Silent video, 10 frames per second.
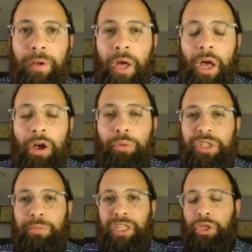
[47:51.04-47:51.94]
which
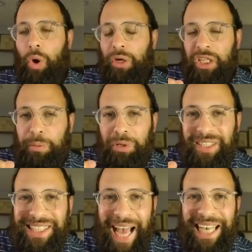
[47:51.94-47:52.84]
means it's
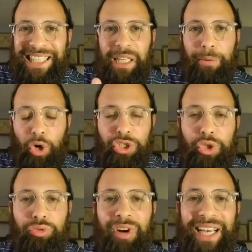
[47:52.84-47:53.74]
precisely because you
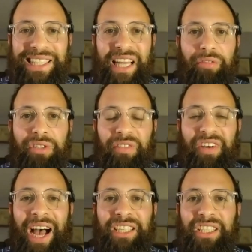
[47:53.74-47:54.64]
raised levels of
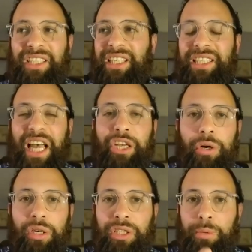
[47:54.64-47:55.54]
consciousness that you're
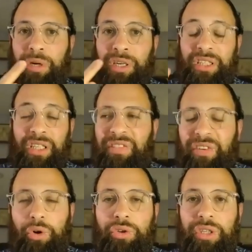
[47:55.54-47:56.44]
experiencing
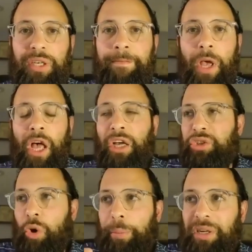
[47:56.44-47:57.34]
difficulty. So
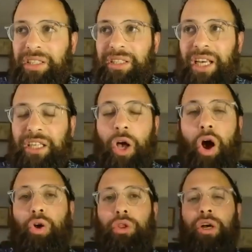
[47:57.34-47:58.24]
a person says,
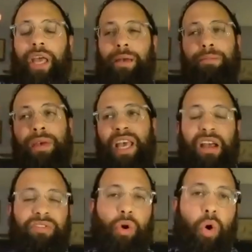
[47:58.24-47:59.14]
"Oh, look at me,
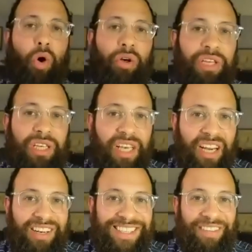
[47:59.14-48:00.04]
after all the
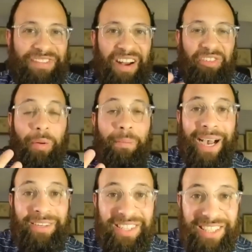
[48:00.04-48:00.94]
years, I've never
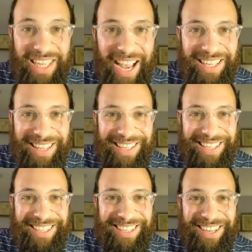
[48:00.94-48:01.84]
amounted to
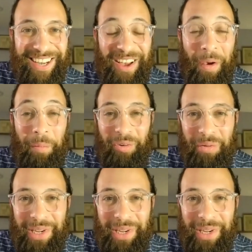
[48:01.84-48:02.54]
anything." But Rebbe